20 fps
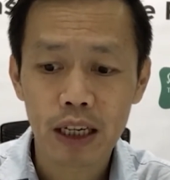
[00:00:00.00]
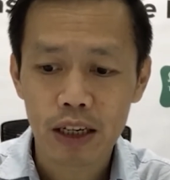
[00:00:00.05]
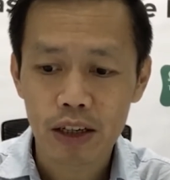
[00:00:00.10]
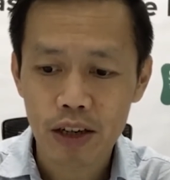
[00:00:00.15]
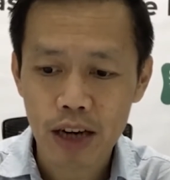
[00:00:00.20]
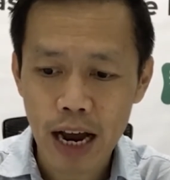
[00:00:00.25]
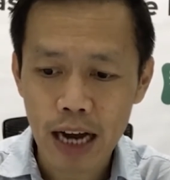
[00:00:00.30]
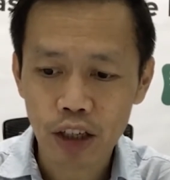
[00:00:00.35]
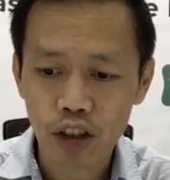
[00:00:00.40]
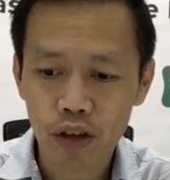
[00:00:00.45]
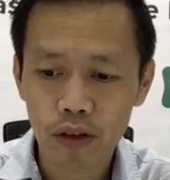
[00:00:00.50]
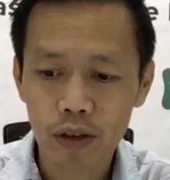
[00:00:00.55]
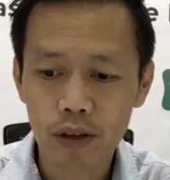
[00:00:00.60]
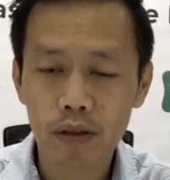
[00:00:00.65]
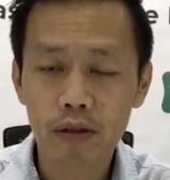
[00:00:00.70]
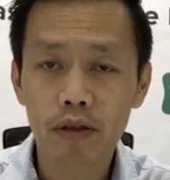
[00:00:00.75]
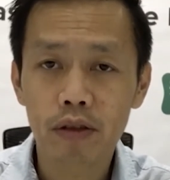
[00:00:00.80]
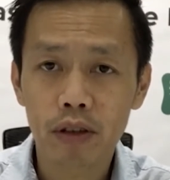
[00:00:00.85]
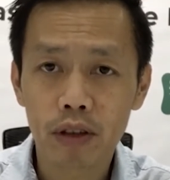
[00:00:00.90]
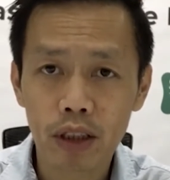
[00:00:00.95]

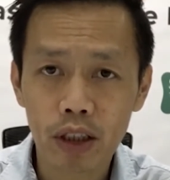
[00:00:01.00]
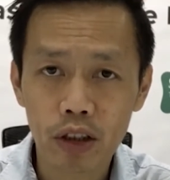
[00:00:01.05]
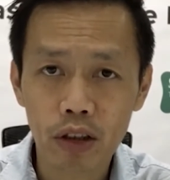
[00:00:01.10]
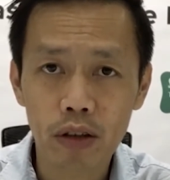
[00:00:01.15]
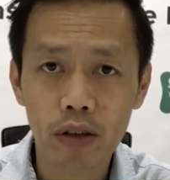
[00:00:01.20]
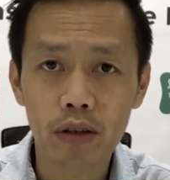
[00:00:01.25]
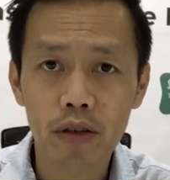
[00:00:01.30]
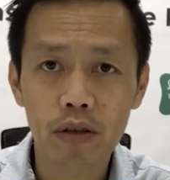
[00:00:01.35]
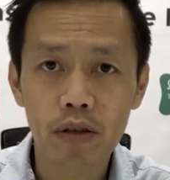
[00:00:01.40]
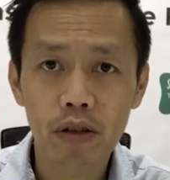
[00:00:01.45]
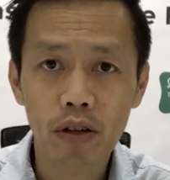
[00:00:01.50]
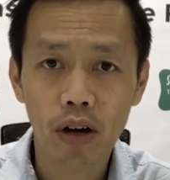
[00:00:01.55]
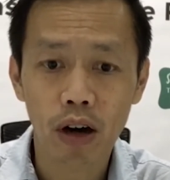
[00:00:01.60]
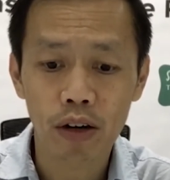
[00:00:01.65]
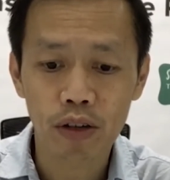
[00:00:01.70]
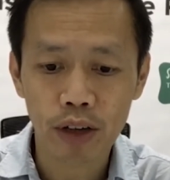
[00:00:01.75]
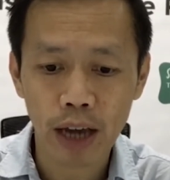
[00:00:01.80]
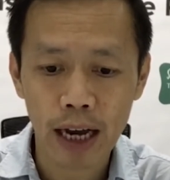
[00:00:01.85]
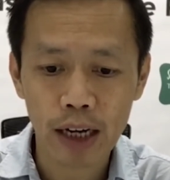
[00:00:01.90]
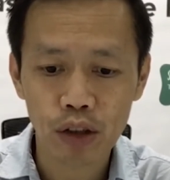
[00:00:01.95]
national digital
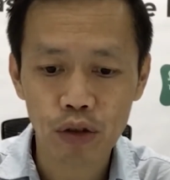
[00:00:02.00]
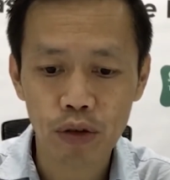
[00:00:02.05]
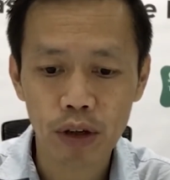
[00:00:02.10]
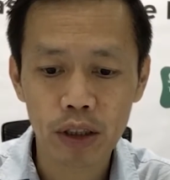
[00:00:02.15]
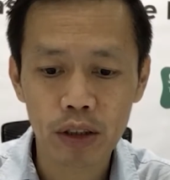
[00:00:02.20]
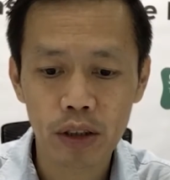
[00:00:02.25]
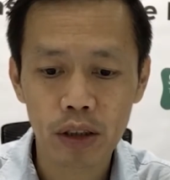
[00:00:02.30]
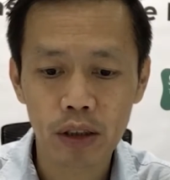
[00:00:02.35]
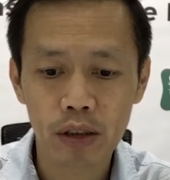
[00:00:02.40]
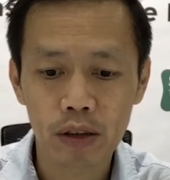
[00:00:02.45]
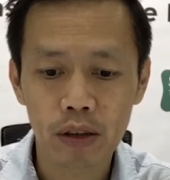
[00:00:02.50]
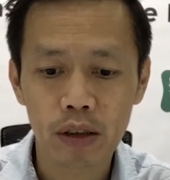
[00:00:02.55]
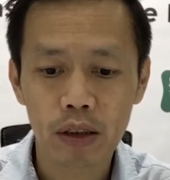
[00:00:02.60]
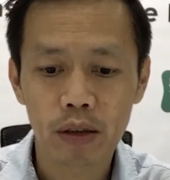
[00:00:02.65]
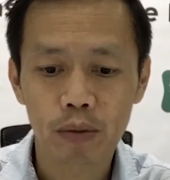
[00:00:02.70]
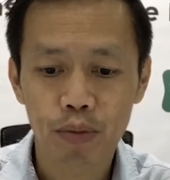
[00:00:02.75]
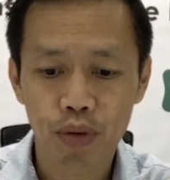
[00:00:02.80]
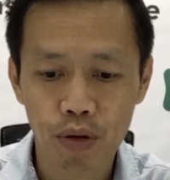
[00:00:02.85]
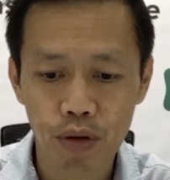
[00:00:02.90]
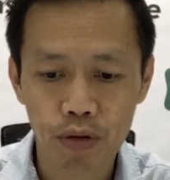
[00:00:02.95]
contact tracing
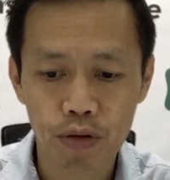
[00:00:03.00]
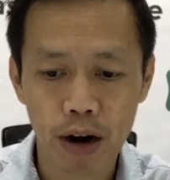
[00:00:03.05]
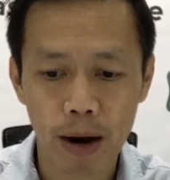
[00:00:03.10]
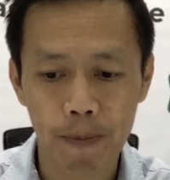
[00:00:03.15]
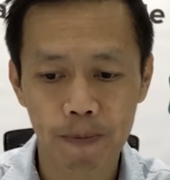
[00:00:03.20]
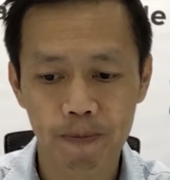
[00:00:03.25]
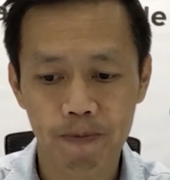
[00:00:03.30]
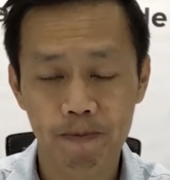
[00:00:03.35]
program.